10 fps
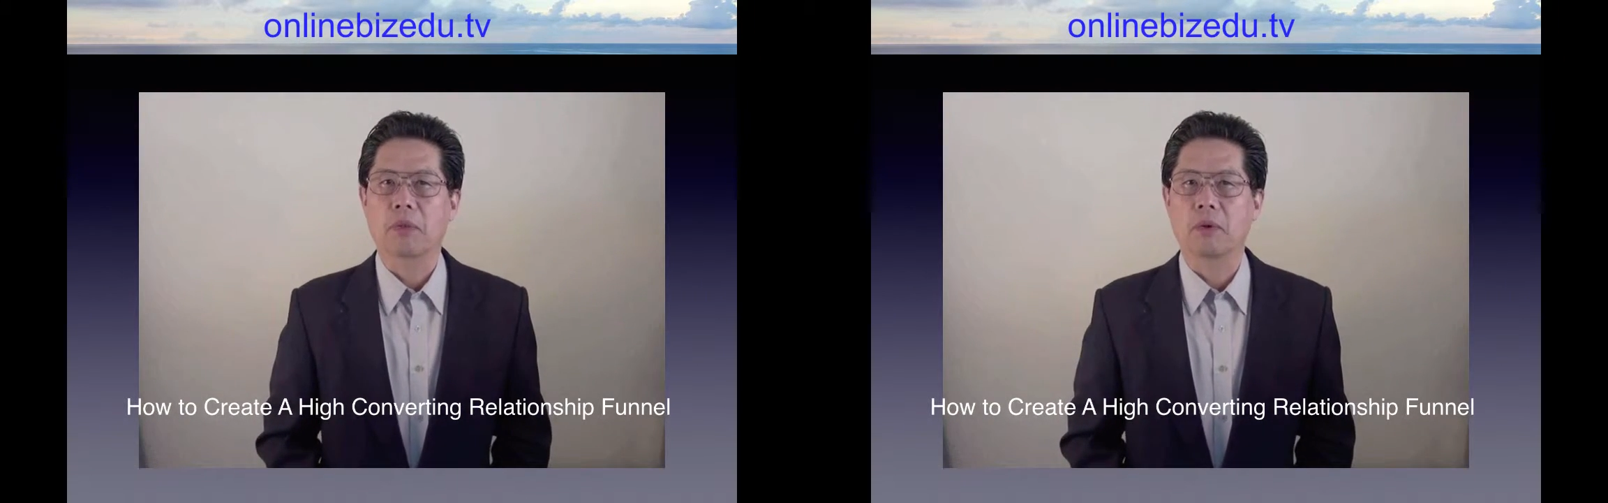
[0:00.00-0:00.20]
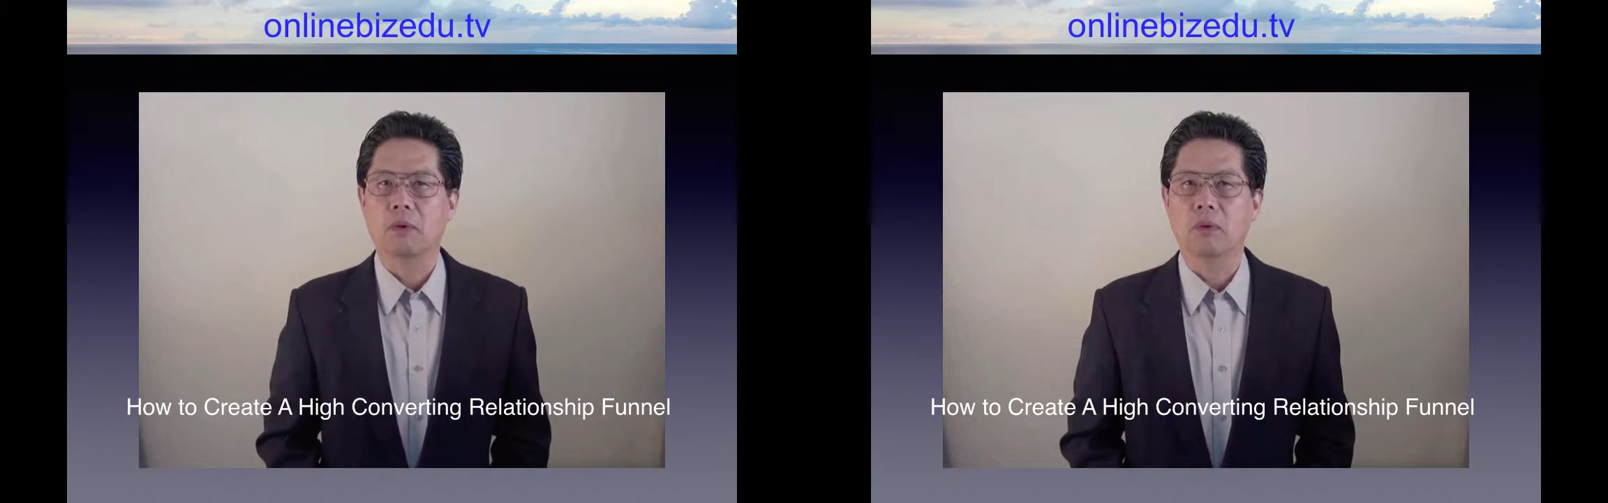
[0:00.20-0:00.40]

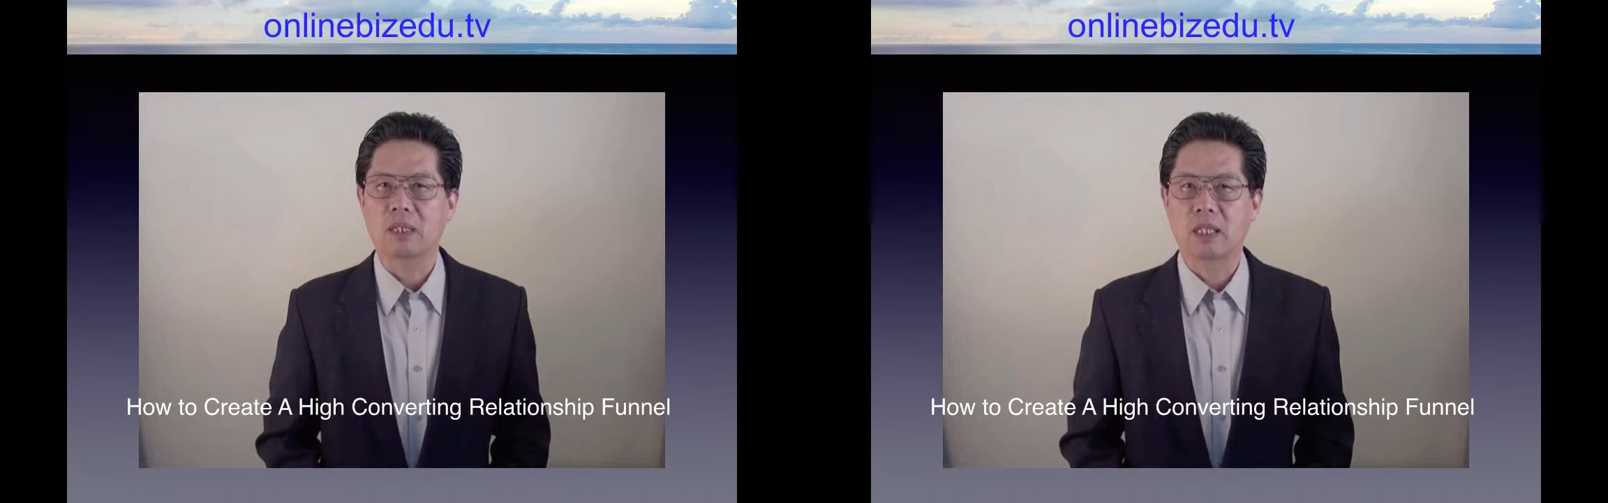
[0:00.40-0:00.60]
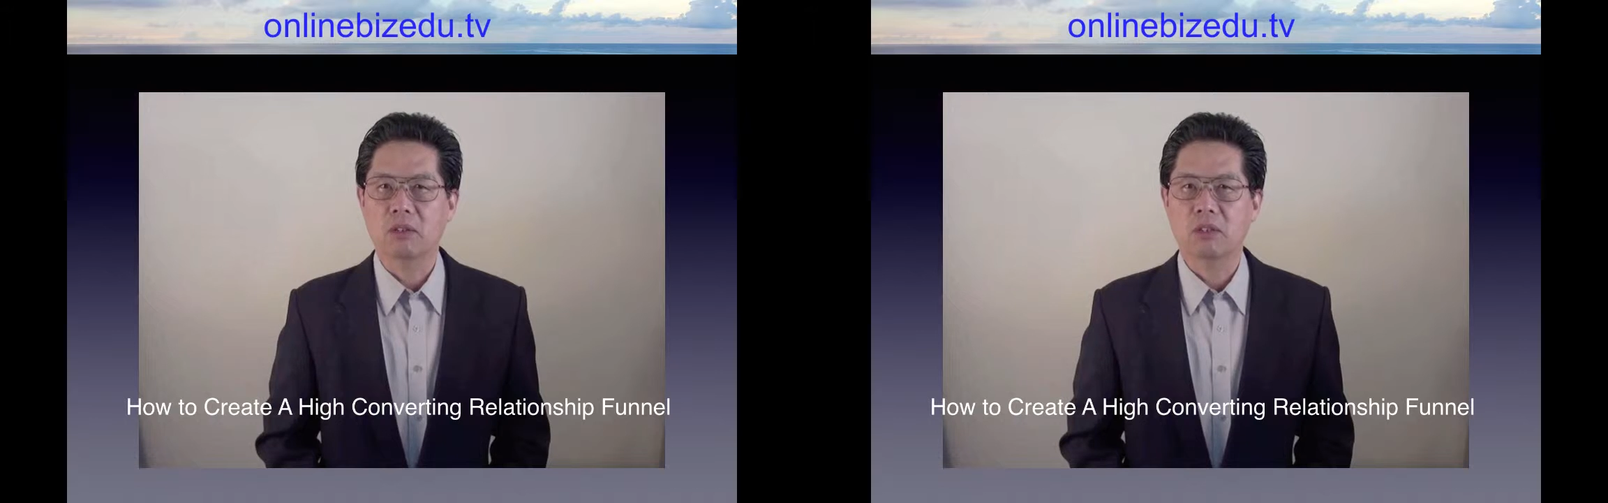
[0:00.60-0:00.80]
through a
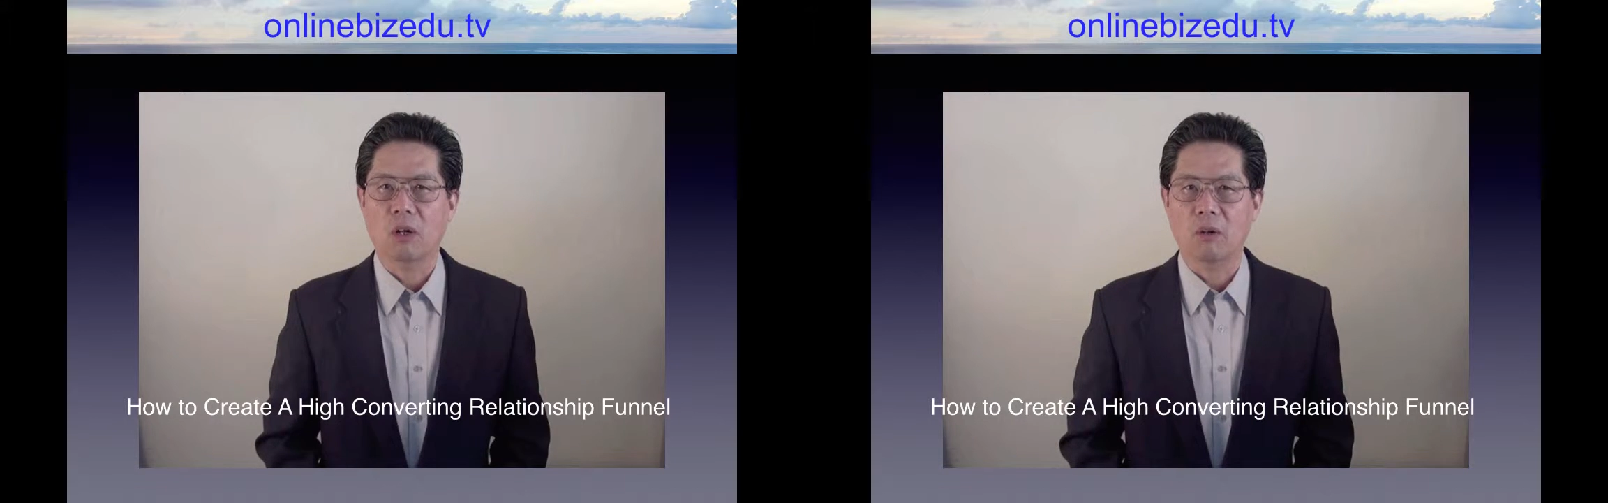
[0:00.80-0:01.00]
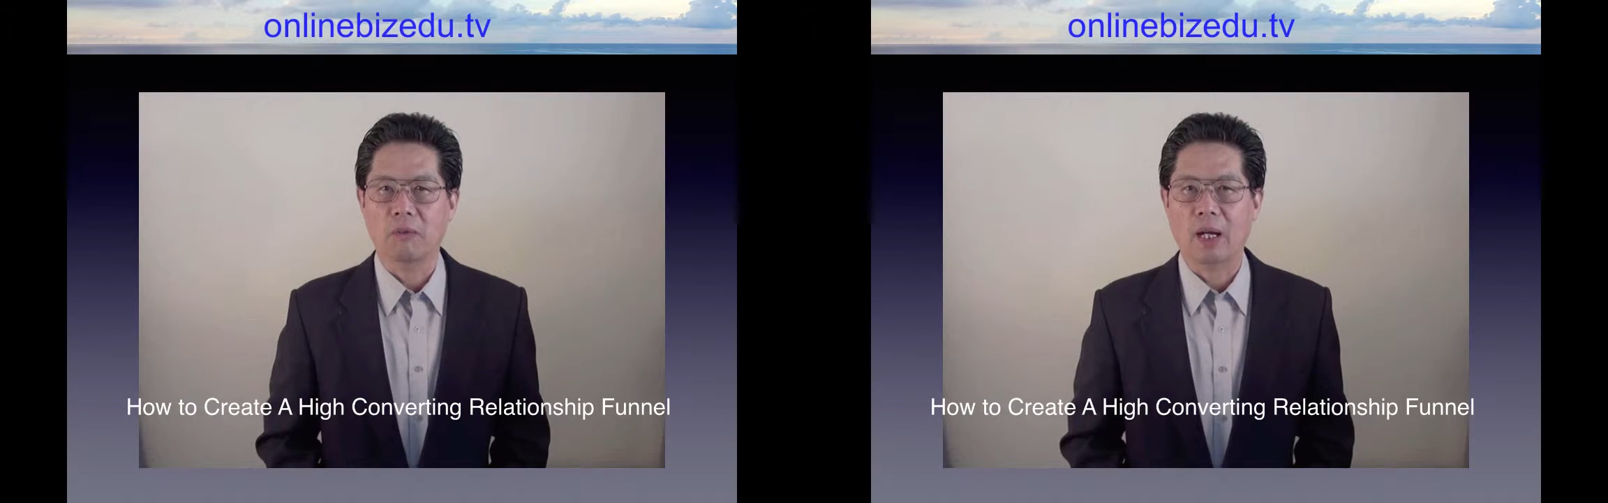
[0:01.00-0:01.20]
series
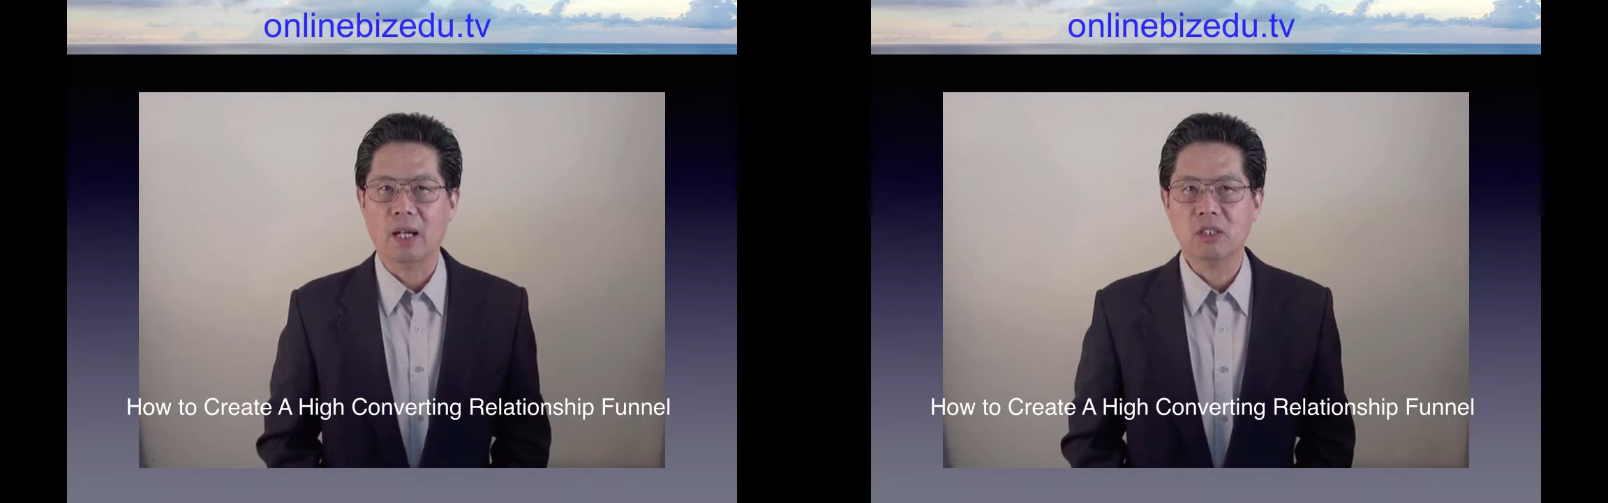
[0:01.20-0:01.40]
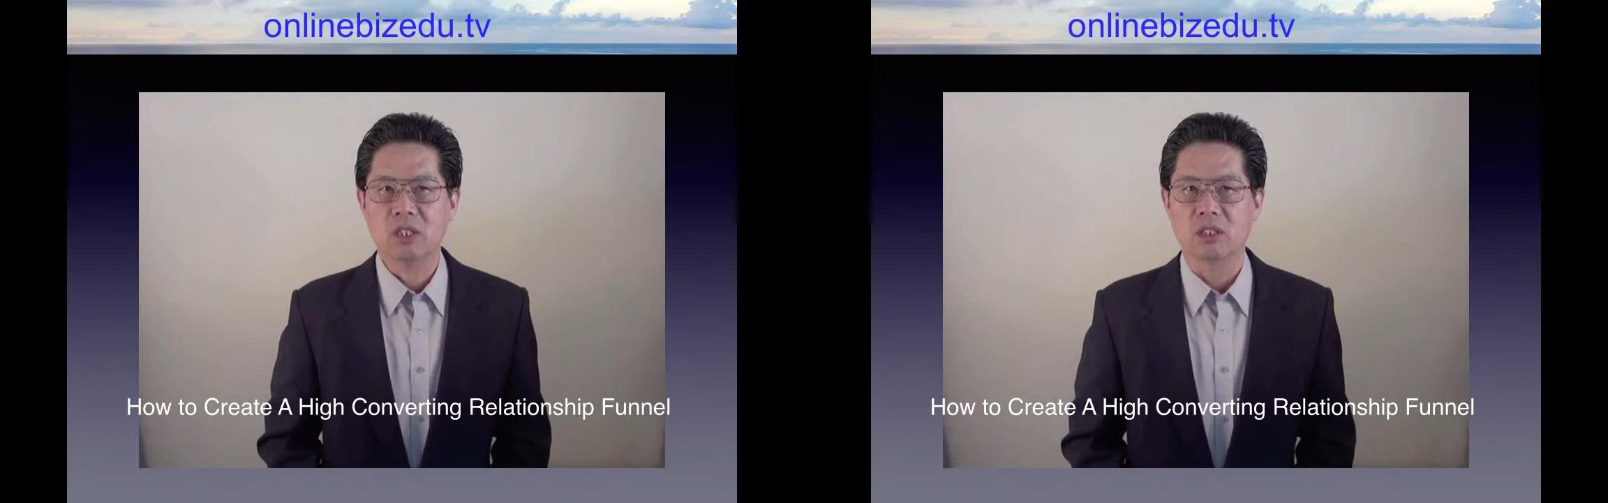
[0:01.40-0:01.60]
of
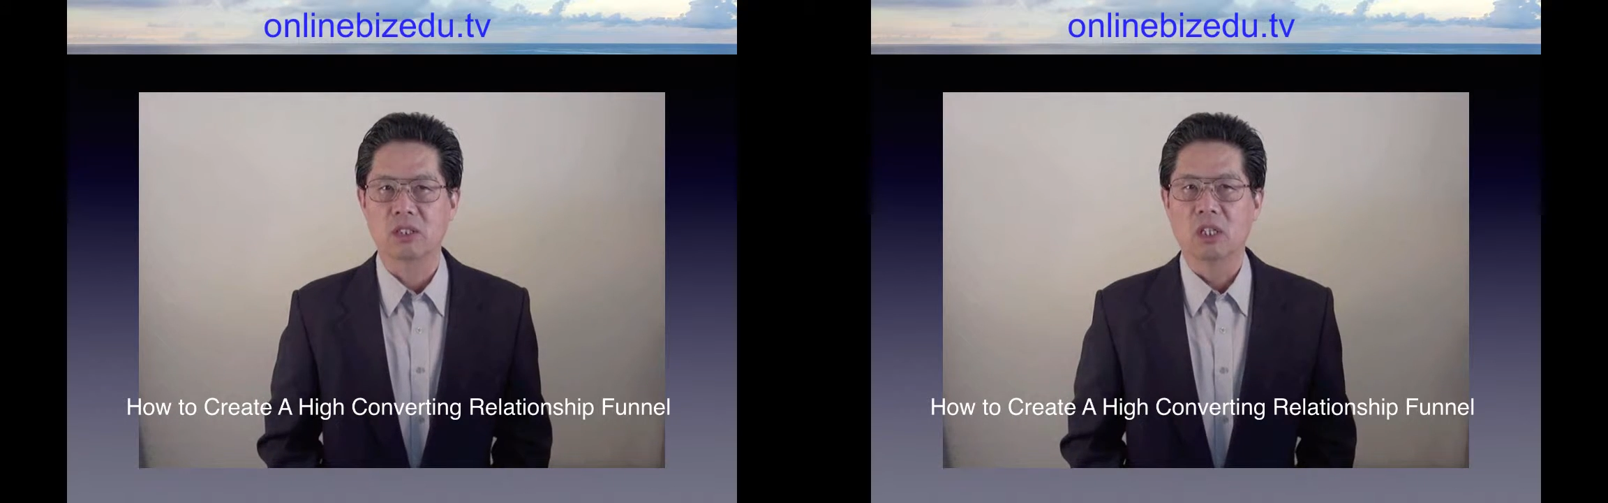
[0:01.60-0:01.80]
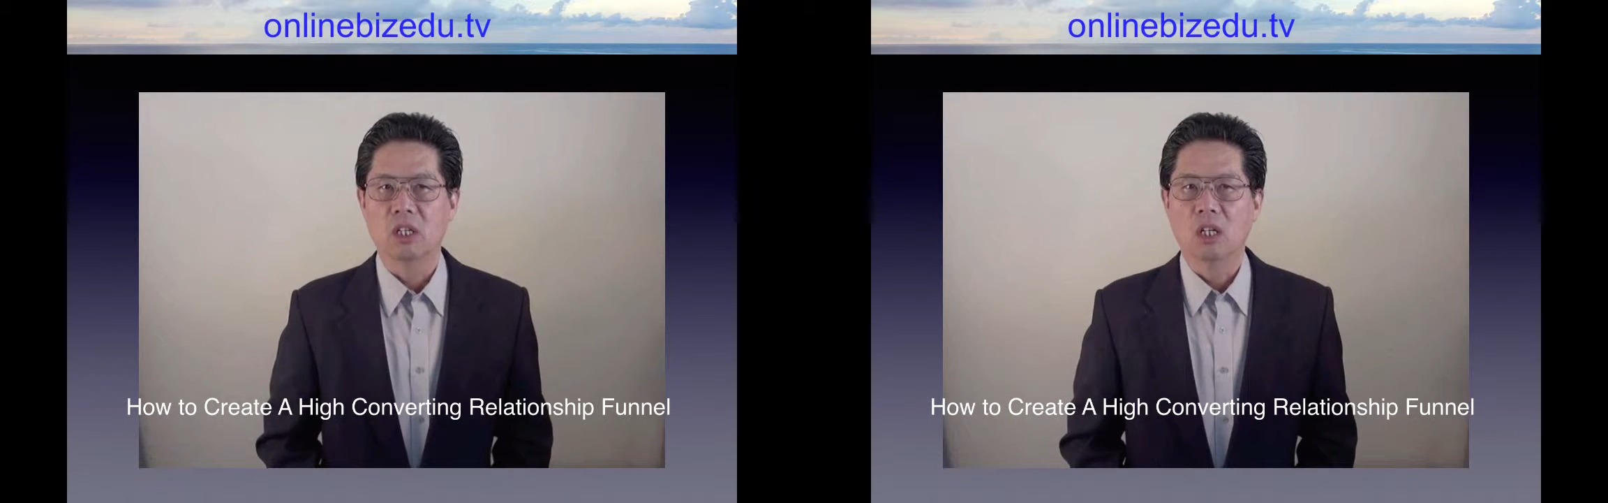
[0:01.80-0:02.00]
actions